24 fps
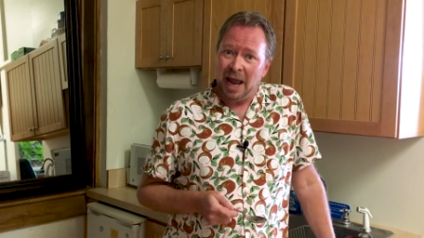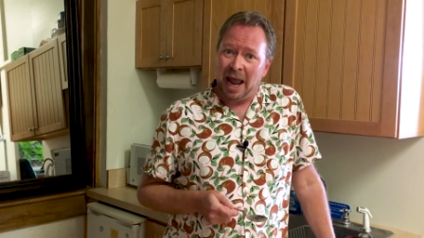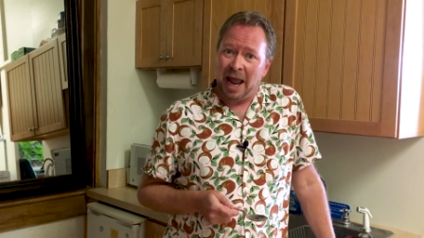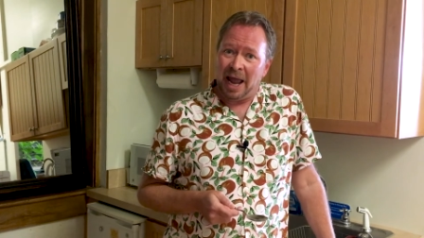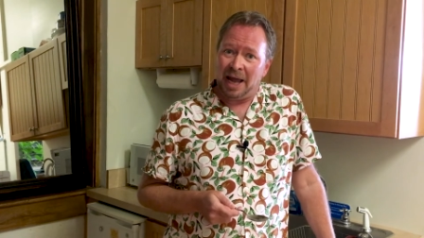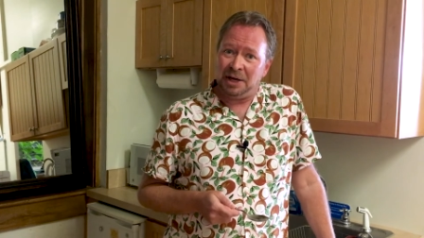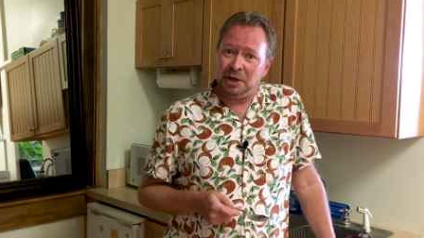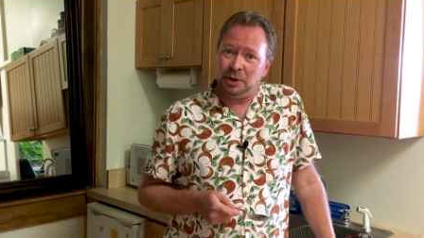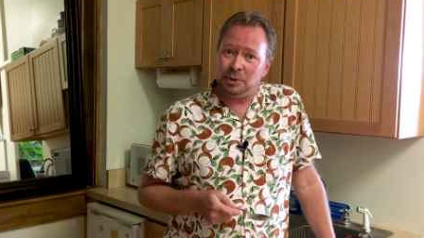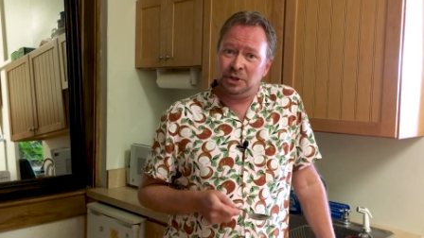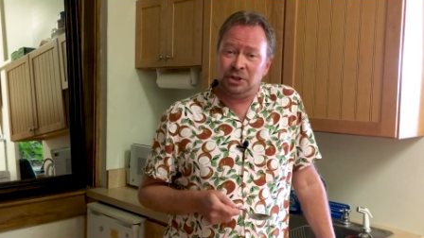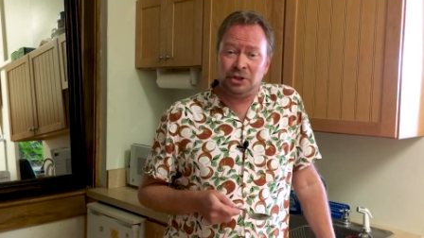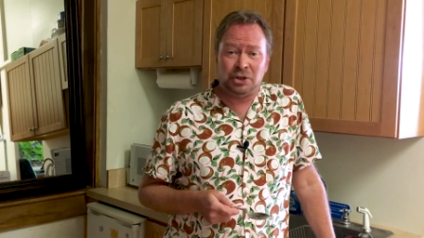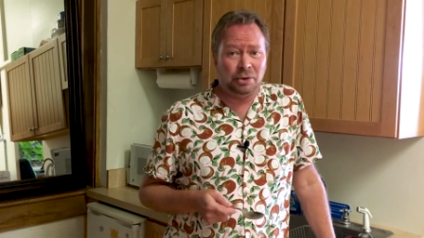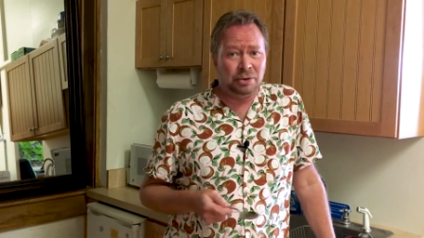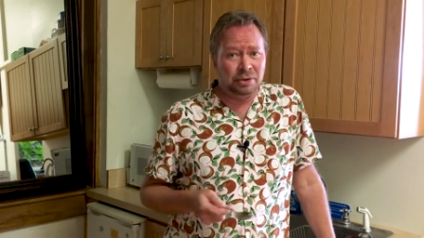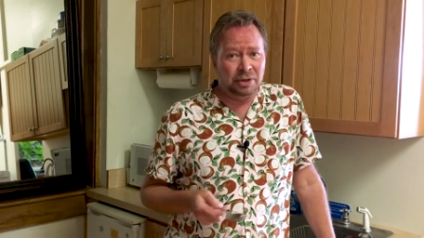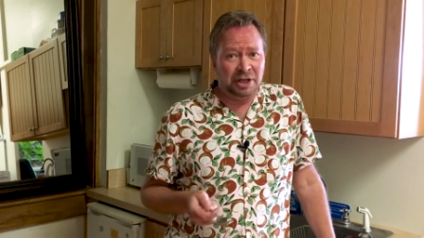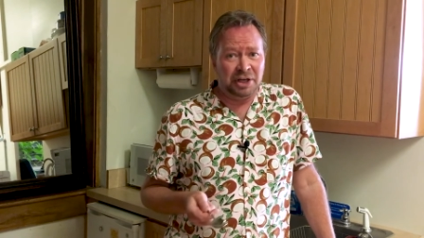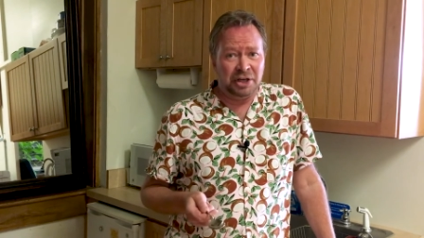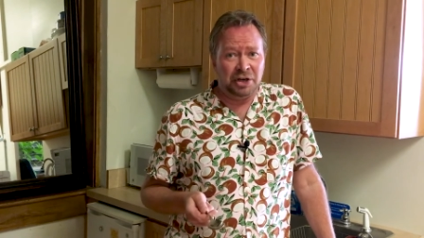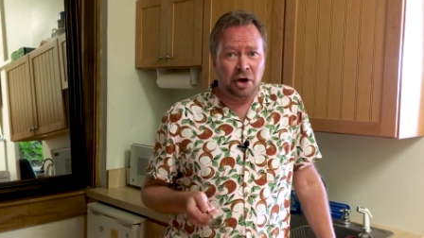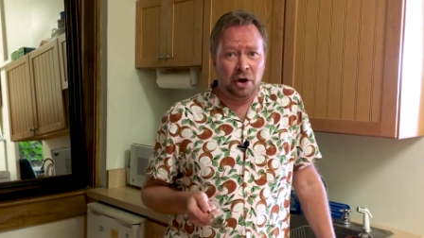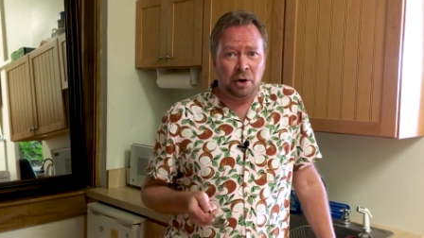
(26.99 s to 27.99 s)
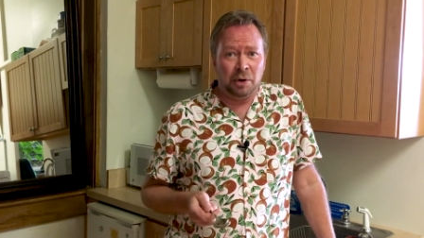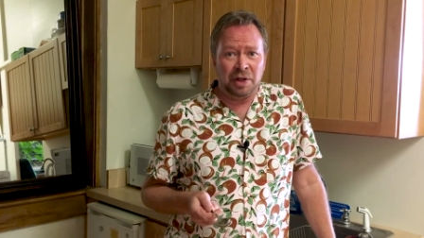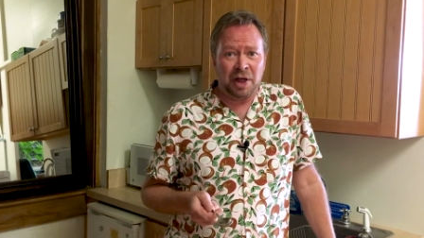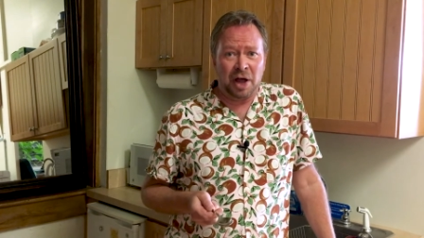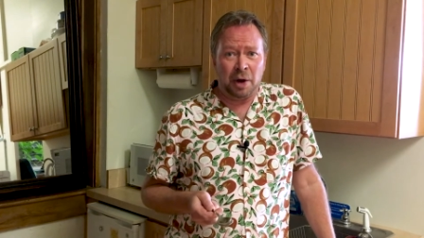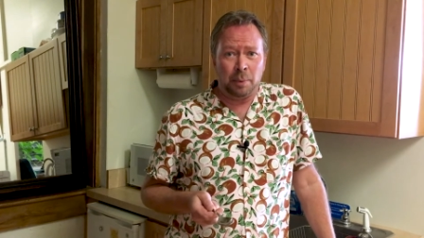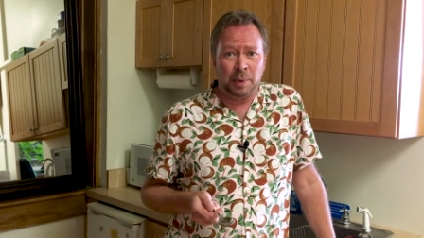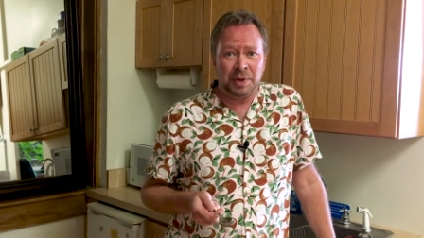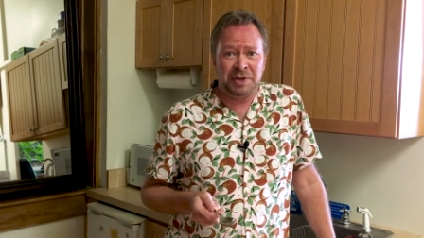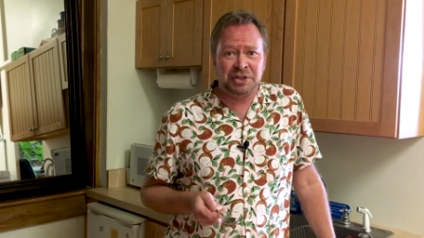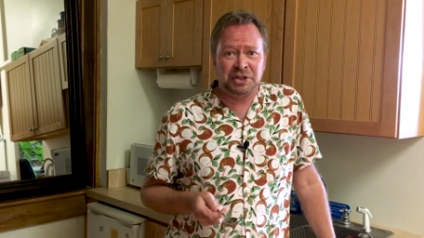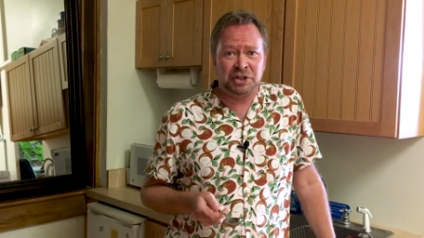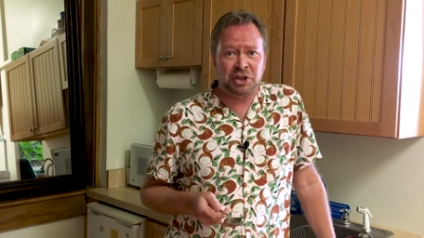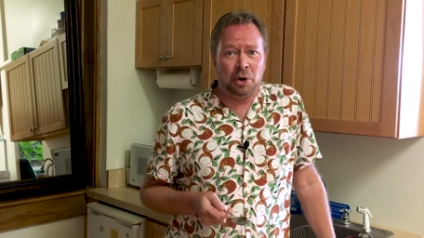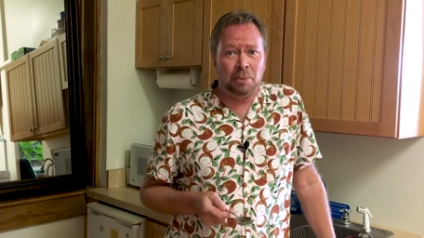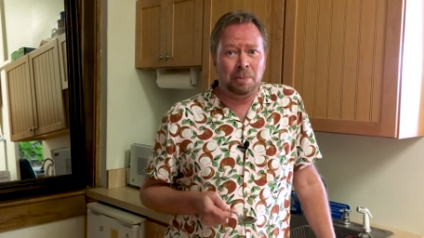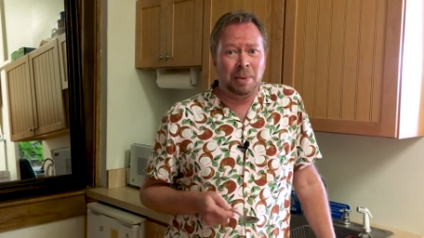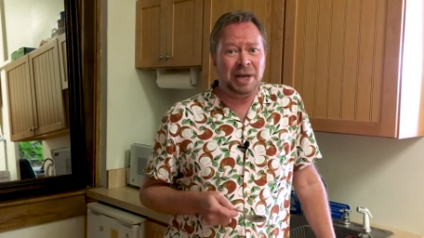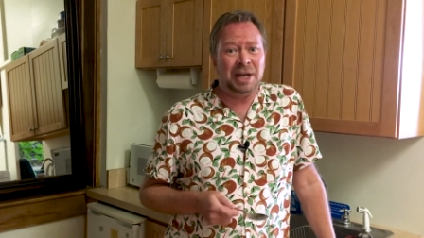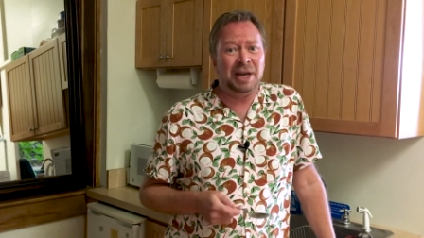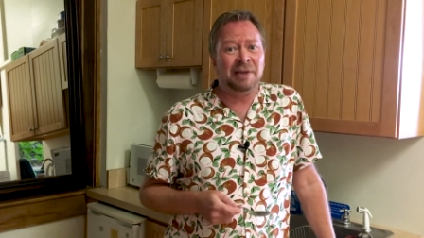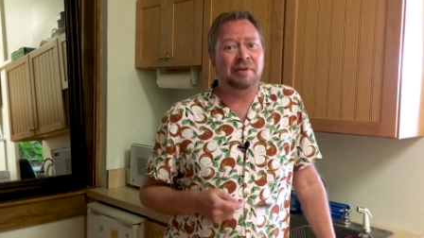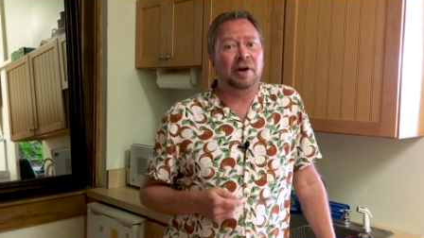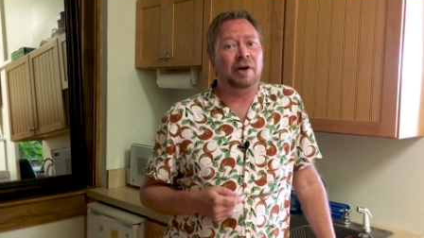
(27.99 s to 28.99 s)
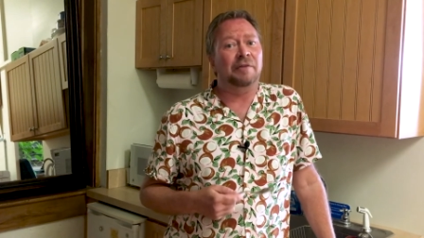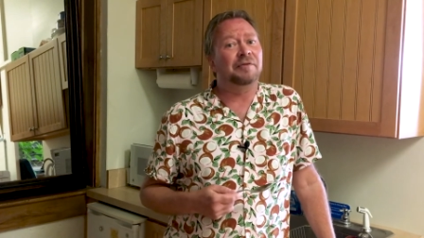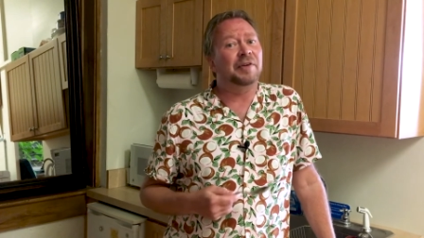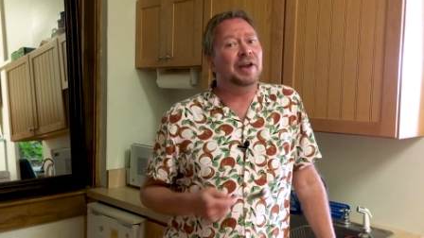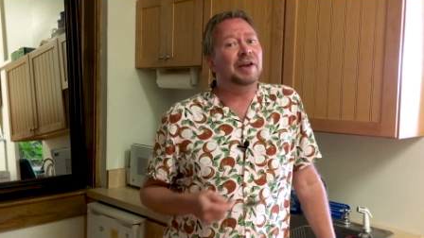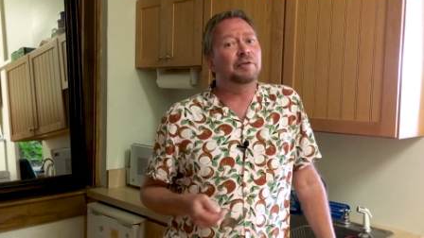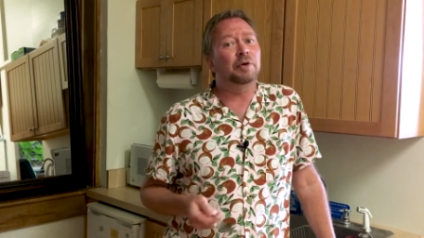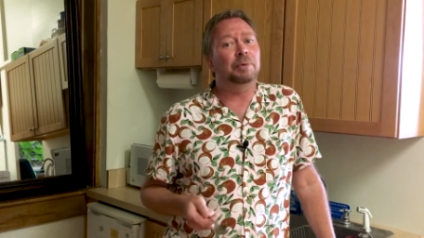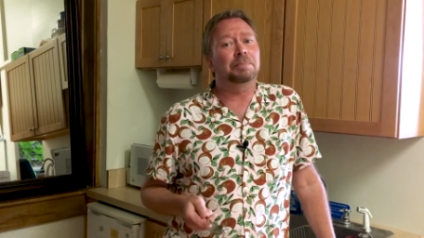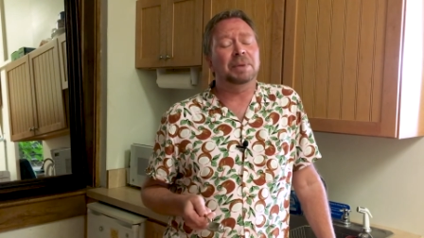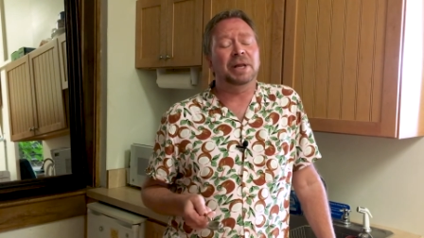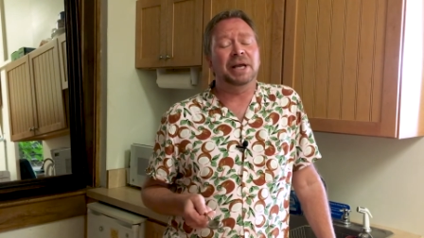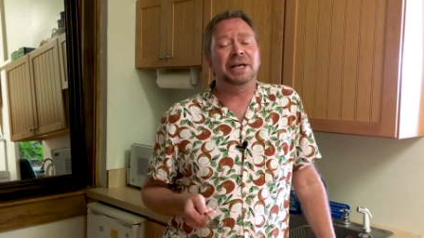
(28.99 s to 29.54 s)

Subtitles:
And you certainly know that with so many of our favorite